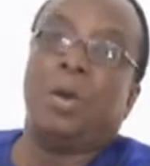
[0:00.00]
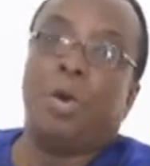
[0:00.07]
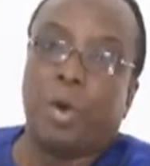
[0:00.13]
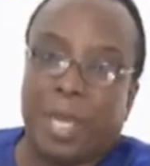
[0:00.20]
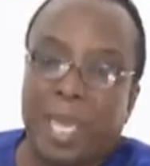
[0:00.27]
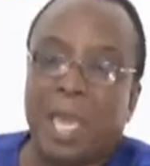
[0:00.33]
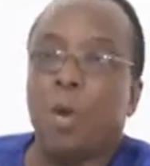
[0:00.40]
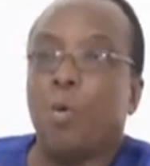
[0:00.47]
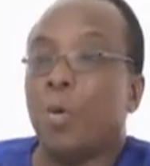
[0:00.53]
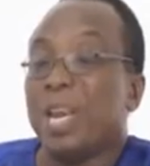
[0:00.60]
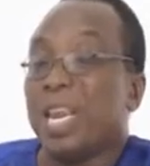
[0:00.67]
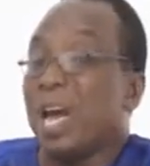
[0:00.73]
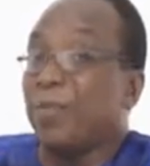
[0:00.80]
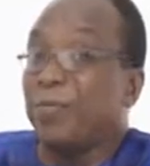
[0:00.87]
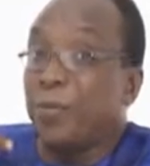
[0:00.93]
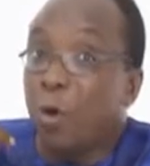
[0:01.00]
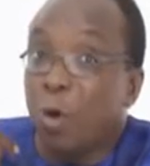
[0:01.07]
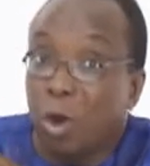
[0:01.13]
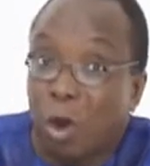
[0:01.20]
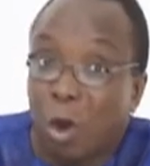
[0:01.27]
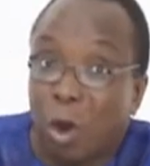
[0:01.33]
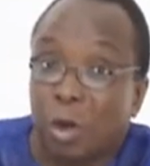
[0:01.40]
Okay, when there are
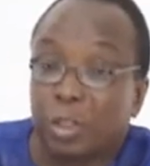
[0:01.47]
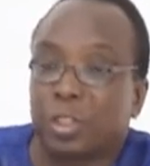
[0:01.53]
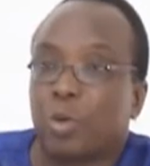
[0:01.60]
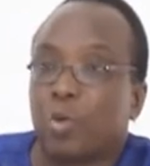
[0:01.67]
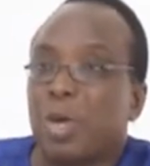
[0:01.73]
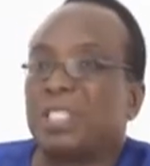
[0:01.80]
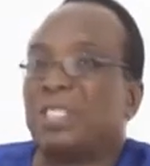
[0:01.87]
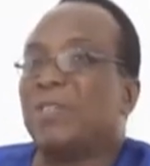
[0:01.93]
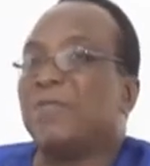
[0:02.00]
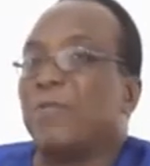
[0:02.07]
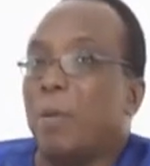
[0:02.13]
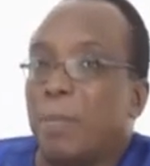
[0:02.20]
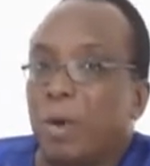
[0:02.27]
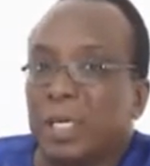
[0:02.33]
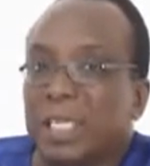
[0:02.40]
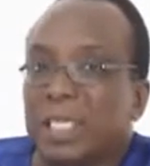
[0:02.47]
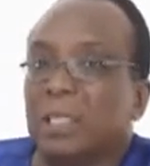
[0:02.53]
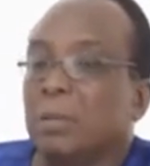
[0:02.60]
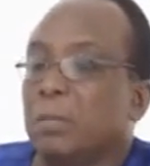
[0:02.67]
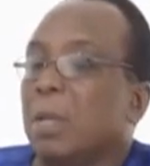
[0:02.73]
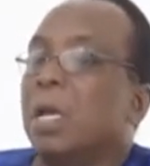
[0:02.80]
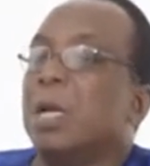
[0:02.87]
phone calls requesting for
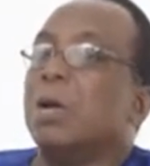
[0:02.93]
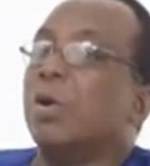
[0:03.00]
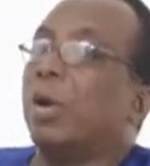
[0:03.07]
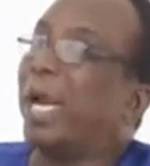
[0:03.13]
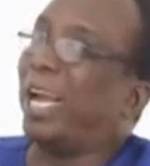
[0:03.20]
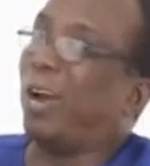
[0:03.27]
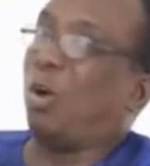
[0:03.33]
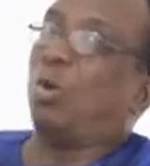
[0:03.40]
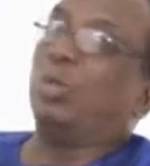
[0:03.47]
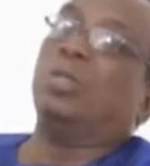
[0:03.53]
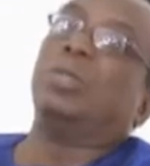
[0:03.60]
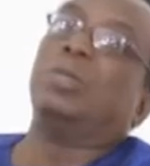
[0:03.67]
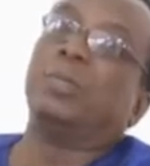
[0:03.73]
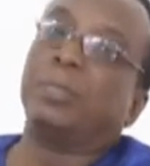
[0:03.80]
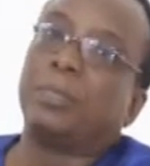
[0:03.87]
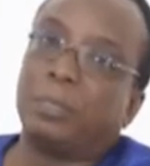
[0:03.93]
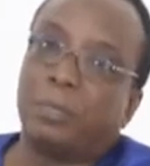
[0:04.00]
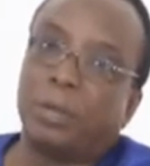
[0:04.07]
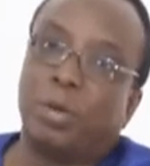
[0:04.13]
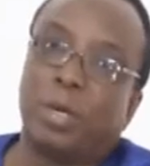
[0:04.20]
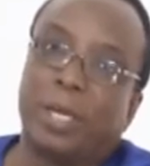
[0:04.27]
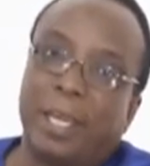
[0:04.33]
money, record.
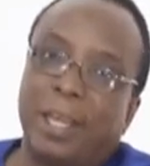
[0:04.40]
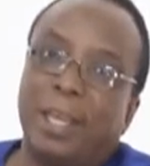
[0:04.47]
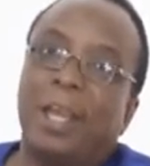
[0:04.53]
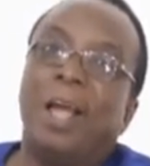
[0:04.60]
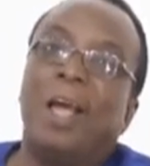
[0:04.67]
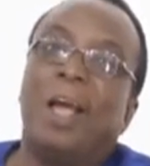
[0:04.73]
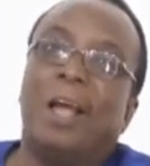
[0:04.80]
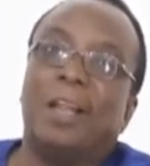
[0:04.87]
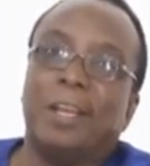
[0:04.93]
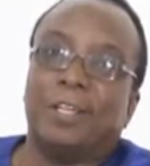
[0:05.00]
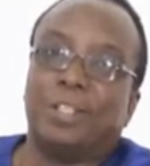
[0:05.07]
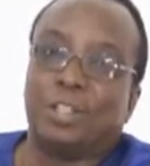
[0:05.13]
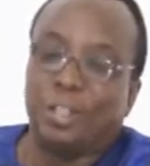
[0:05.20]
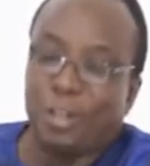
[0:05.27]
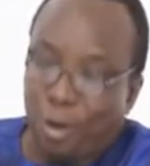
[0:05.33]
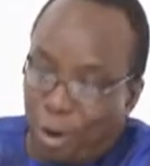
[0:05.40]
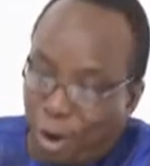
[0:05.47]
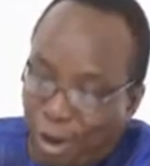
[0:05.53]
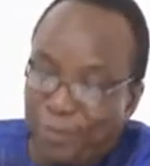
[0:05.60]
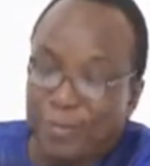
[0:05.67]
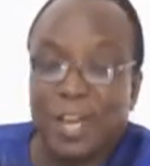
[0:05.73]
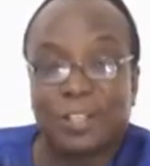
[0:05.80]
Okay,
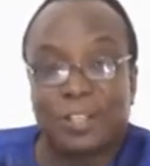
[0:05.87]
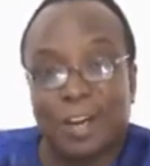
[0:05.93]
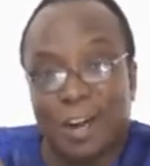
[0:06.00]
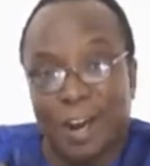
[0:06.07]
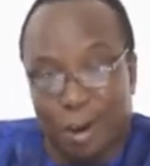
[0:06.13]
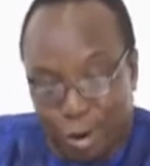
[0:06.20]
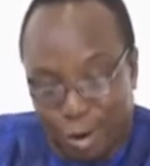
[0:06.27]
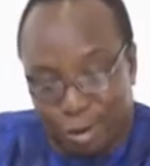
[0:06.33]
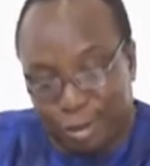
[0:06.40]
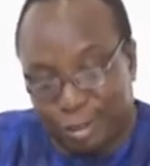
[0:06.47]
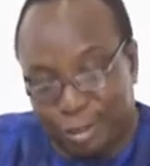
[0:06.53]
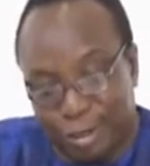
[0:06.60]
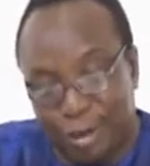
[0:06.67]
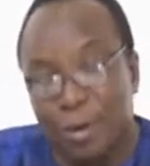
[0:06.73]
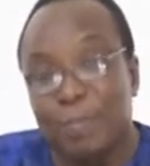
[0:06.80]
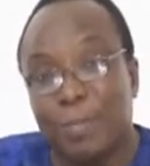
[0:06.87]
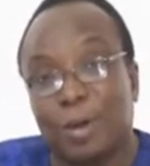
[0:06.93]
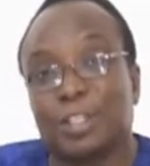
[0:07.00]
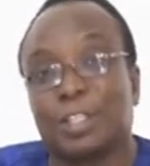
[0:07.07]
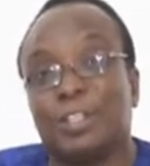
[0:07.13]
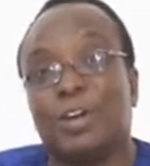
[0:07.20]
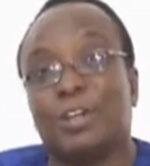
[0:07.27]
if there's a record,
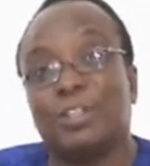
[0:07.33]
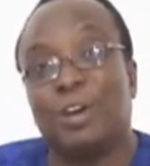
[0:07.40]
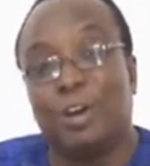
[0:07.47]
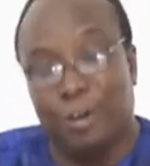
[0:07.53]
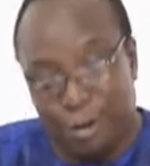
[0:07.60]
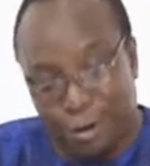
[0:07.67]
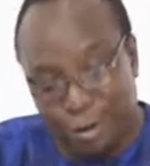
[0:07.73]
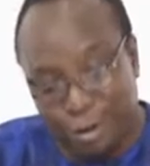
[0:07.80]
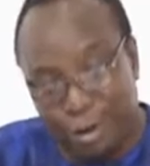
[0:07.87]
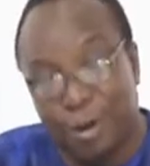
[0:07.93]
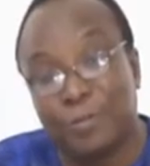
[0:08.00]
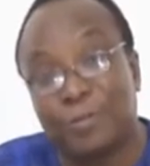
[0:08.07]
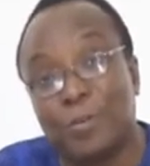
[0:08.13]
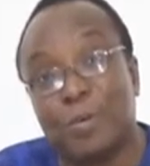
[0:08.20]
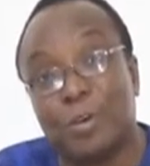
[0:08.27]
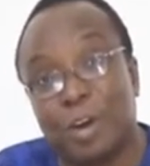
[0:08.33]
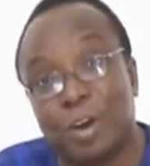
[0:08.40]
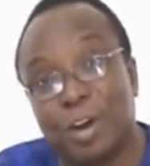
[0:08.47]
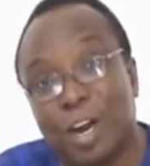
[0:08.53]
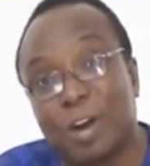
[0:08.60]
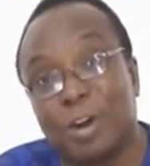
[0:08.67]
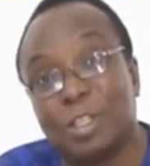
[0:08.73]
button on your phone
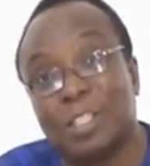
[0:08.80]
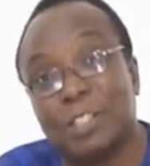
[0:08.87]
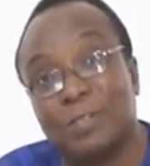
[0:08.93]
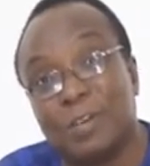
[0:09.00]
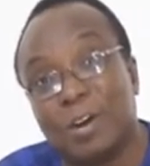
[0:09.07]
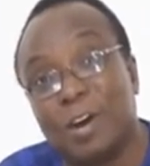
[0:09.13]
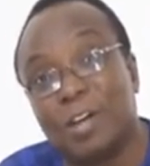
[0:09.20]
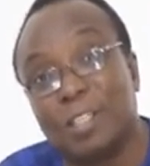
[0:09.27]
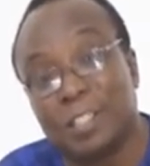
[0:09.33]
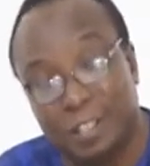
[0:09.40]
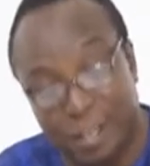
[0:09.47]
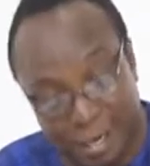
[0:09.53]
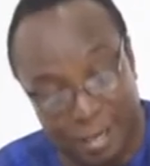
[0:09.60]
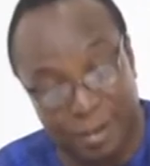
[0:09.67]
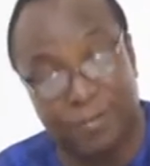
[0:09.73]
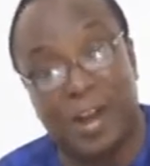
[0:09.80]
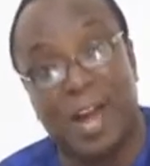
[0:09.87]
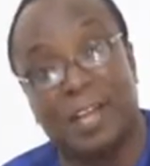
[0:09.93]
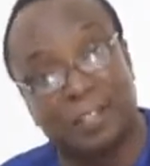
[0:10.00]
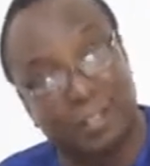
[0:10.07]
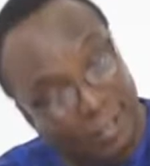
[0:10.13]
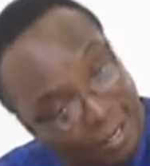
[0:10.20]
or a record
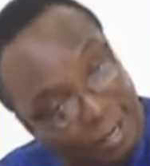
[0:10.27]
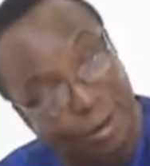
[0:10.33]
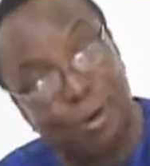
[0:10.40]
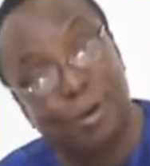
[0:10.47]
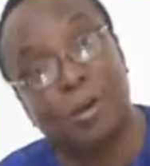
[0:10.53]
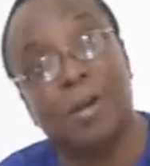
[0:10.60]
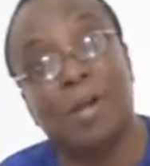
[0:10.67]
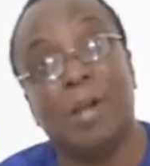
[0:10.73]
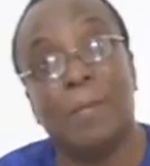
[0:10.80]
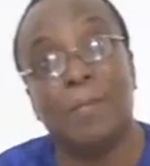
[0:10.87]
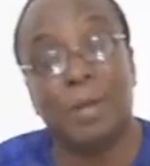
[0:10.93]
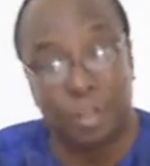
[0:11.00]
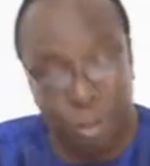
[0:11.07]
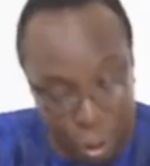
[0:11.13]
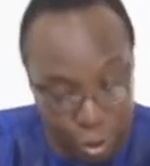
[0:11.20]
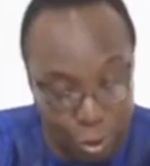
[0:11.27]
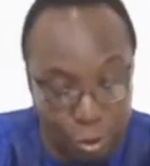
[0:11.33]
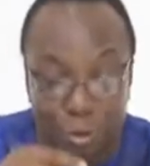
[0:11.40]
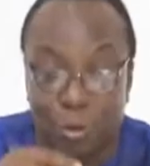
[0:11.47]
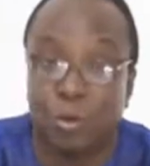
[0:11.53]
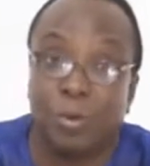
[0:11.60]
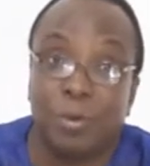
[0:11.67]
device, make sure
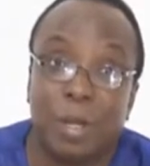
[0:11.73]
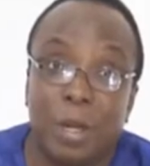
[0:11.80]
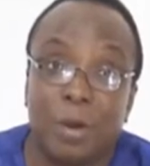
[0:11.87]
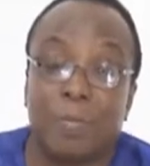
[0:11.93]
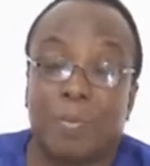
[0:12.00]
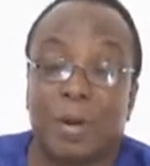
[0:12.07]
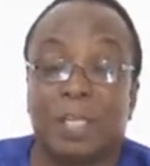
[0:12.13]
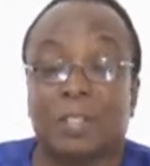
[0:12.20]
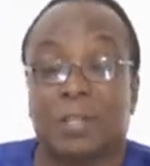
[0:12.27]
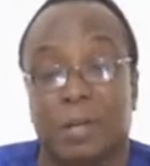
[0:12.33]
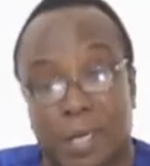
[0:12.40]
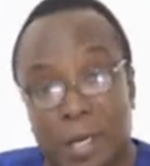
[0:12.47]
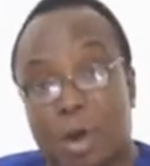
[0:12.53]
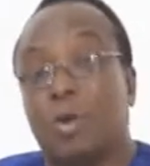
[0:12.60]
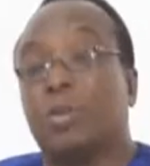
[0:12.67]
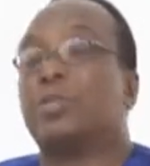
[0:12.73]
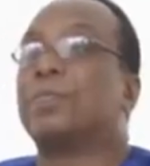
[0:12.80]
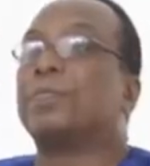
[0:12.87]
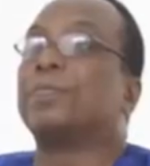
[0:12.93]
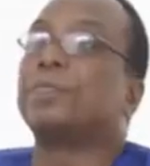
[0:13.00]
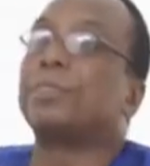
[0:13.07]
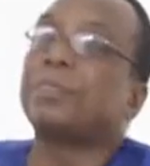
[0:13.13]
you press record
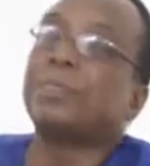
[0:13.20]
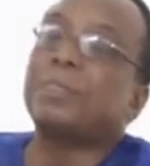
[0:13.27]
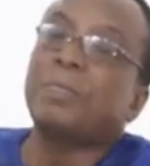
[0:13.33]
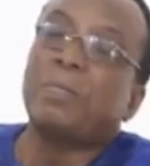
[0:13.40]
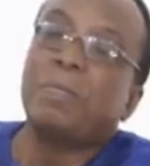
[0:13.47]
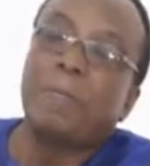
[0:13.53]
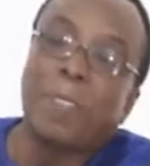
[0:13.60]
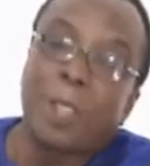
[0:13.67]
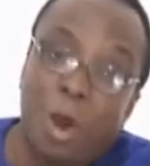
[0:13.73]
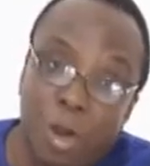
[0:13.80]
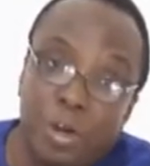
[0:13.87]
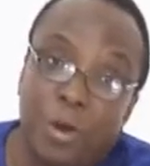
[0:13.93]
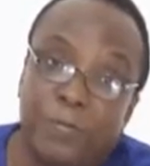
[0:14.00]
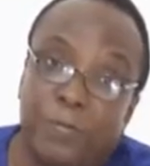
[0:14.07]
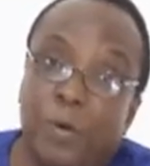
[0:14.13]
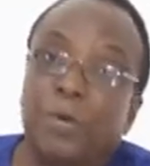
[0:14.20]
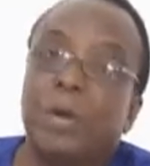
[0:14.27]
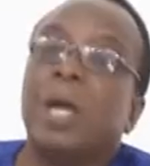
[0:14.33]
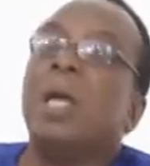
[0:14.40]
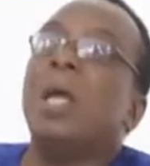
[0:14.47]
on your phone.